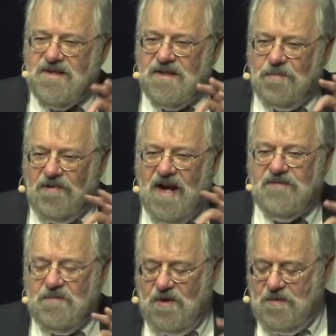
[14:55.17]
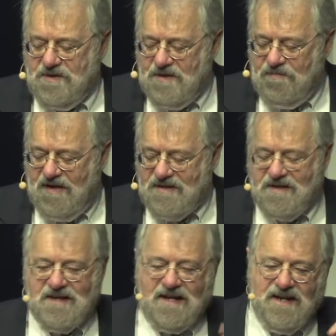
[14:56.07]
see the private moments the
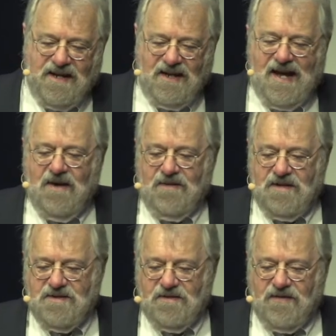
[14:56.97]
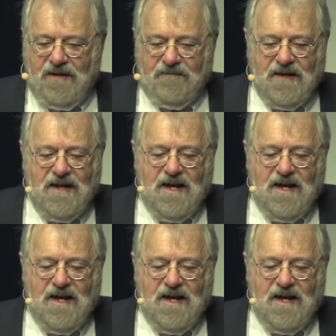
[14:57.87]
presidents had not allowed until then.